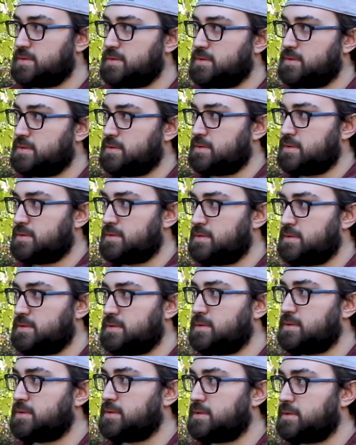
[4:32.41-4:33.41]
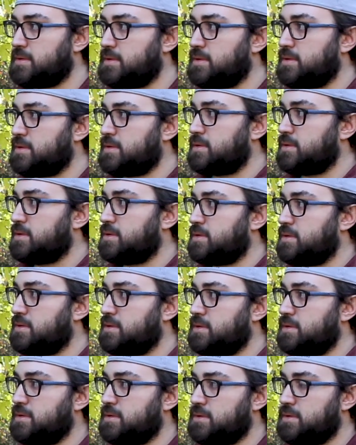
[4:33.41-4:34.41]

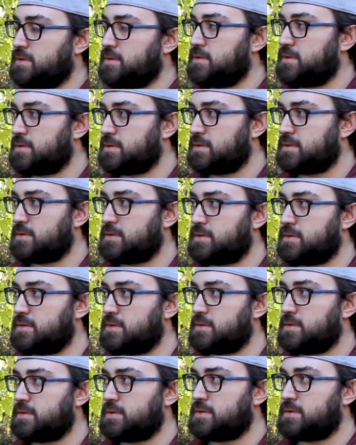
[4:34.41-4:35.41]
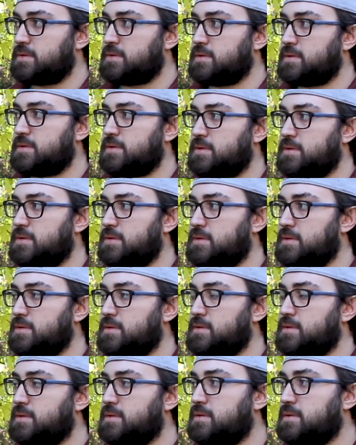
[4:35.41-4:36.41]

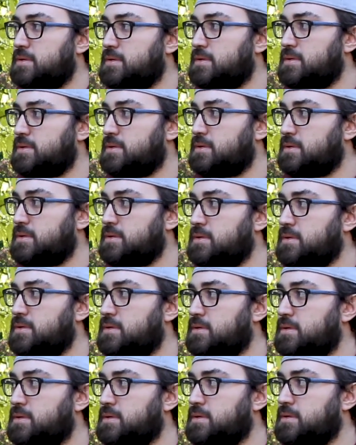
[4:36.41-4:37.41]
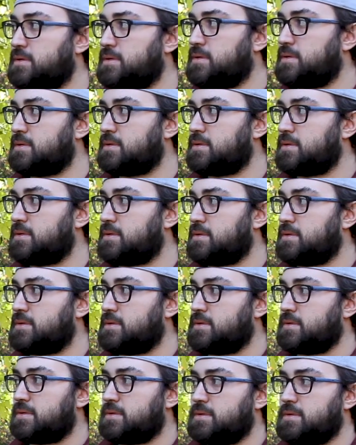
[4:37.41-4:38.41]

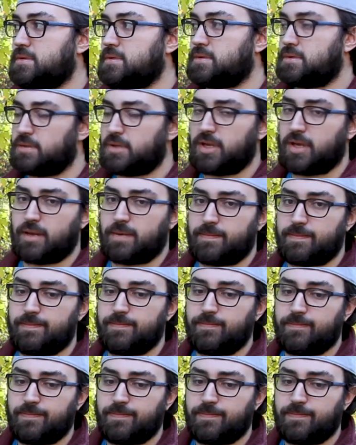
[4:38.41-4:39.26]
No words are spoken by the person on screen.